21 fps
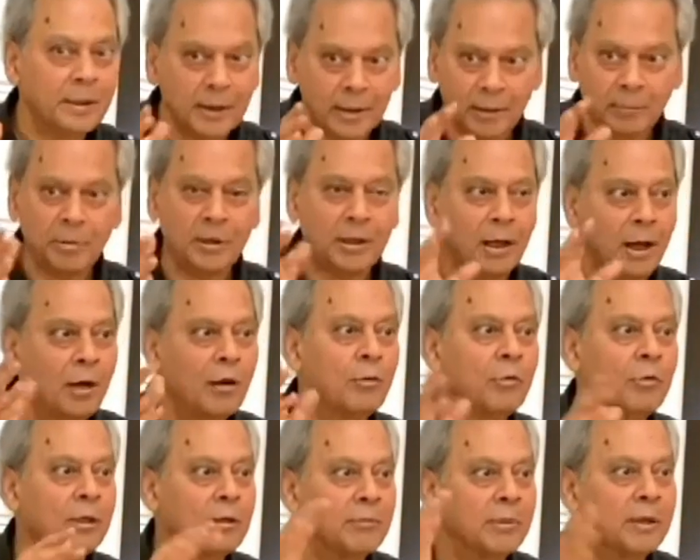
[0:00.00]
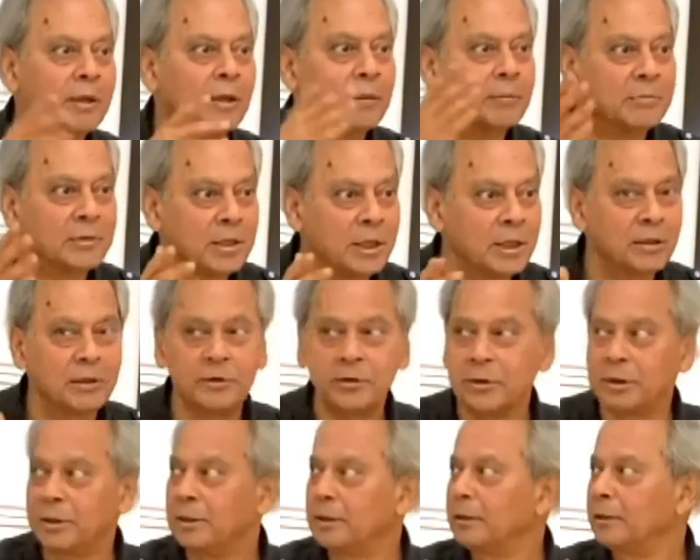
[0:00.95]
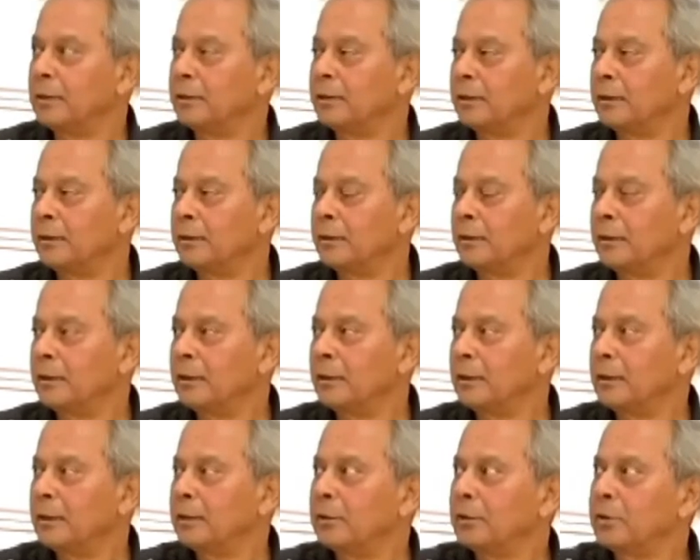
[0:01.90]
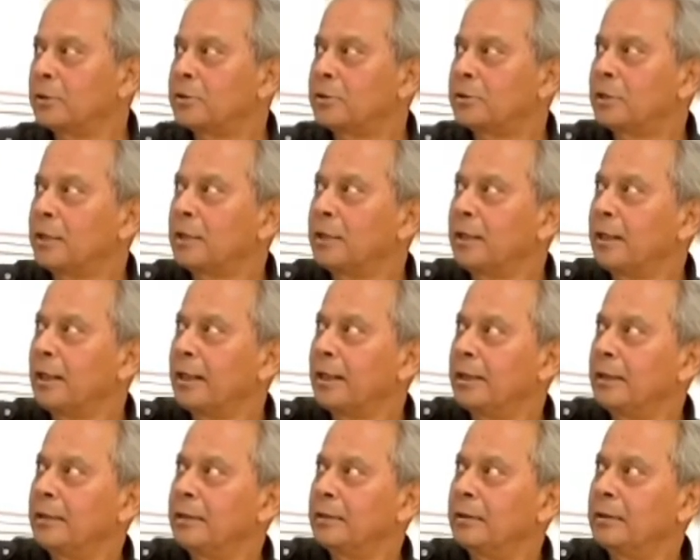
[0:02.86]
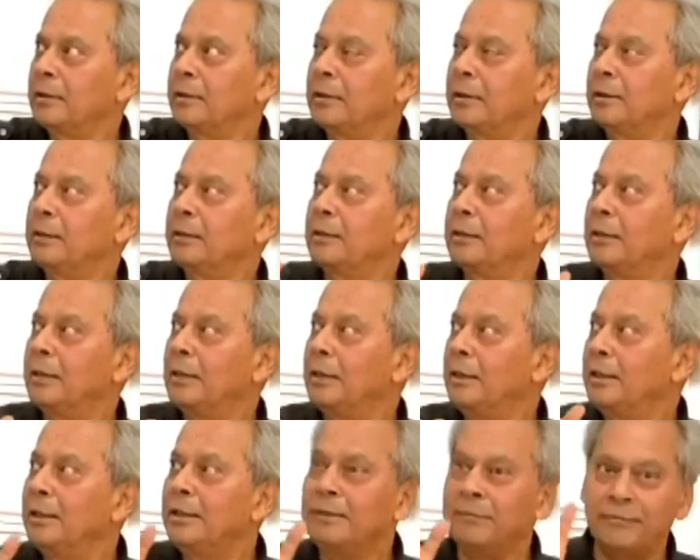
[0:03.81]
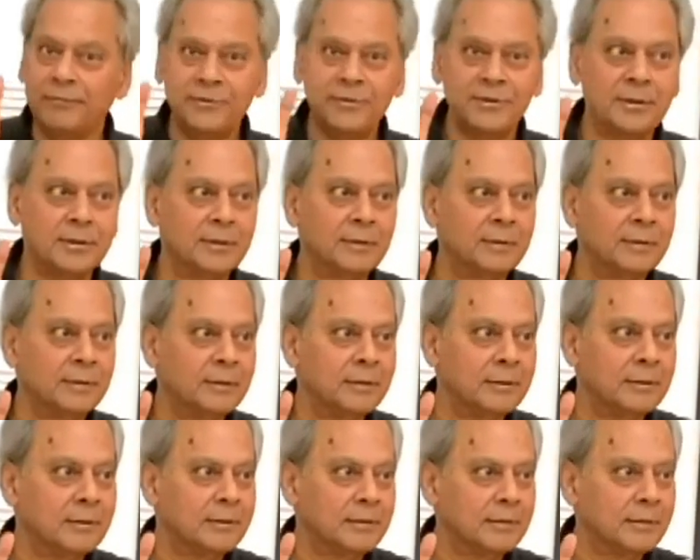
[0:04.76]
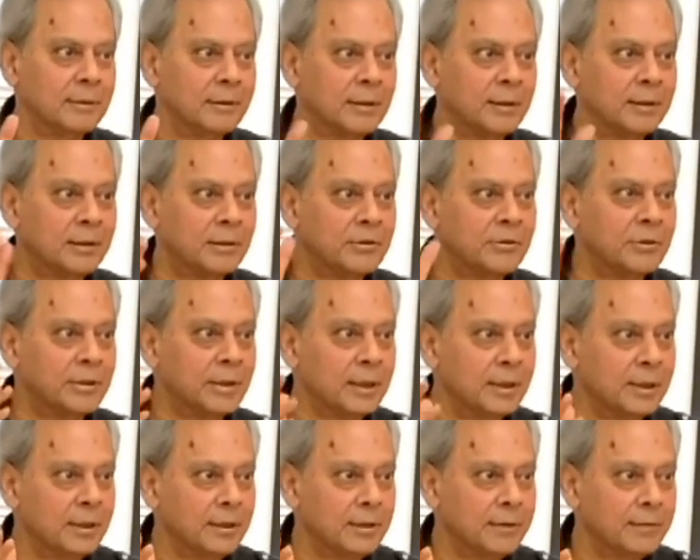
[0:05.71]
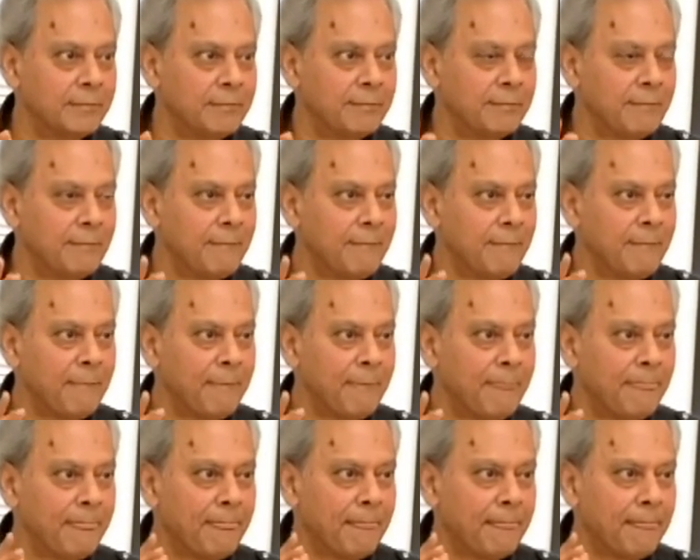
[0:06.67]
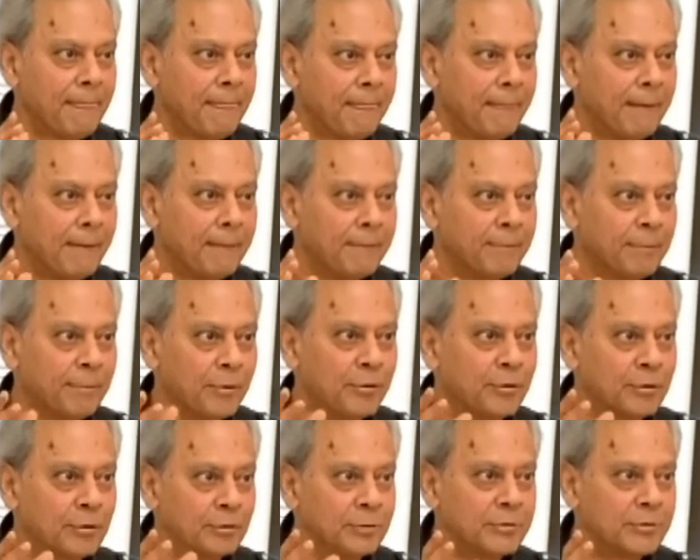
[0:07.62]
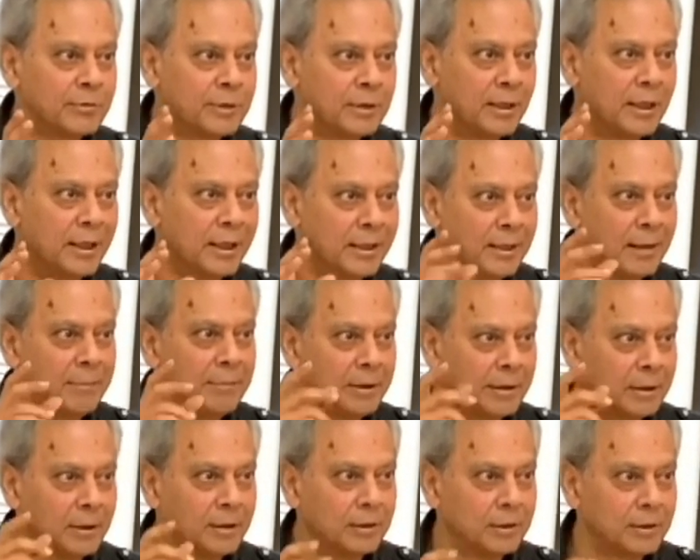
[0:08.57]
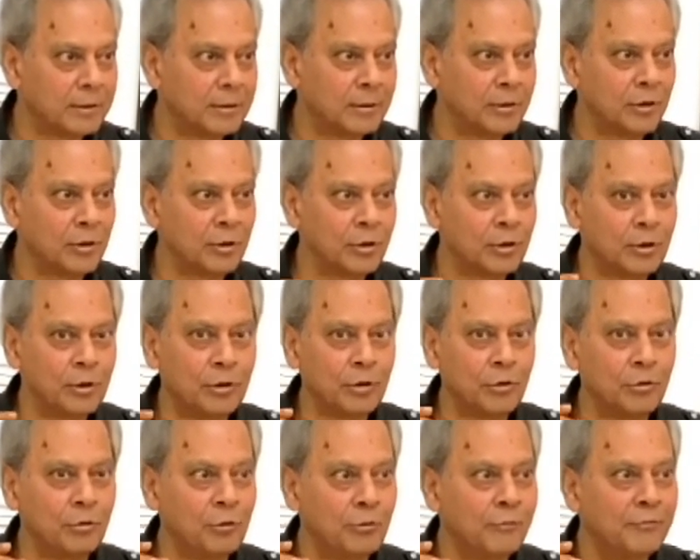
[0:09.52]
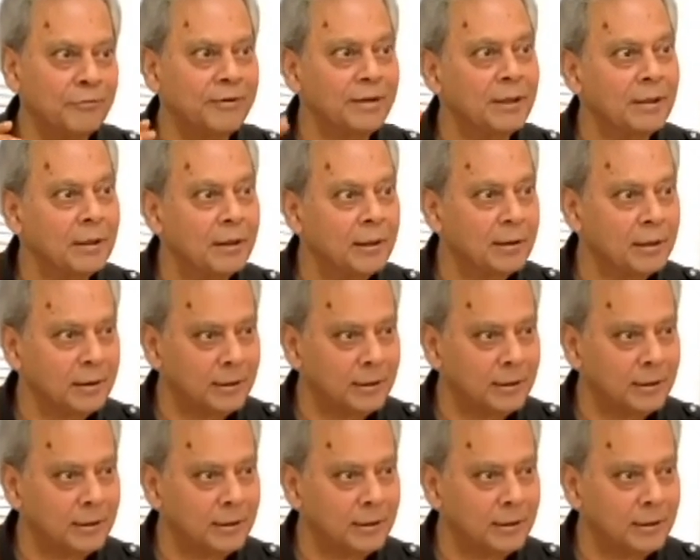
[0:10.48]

Yeah, but how it becomes energy? The sunlight, the leaves in the tree produce a chemical called chlorophyll,